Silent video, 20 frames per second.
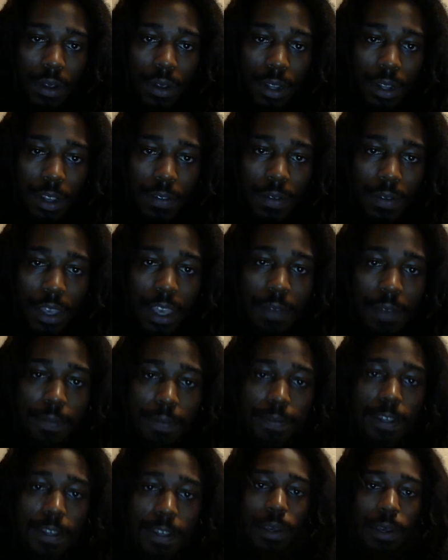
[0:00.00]
and an
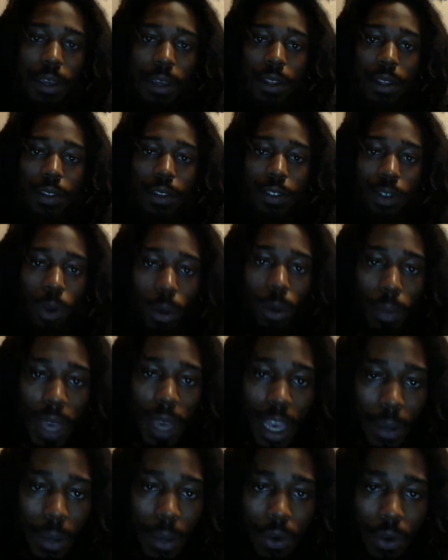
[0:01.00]
amphibian to a
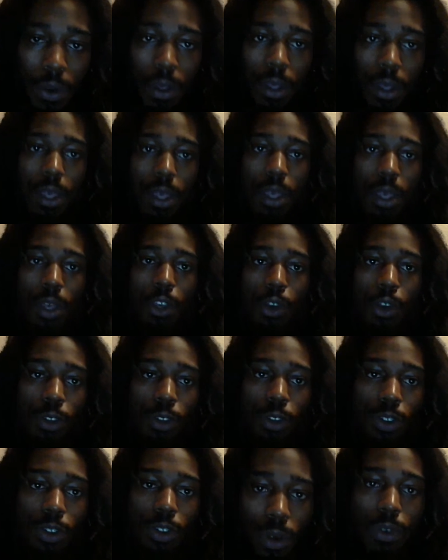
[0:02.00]
mammal,
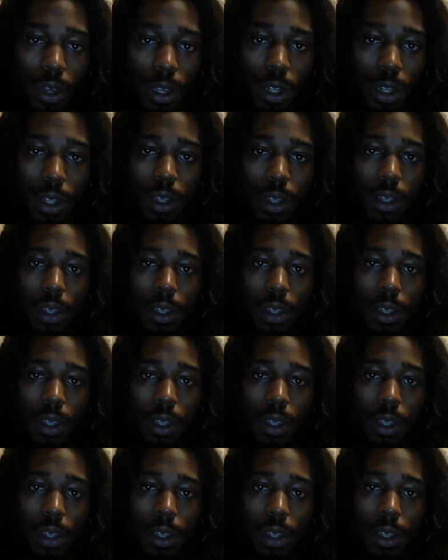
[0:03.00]
humanoid,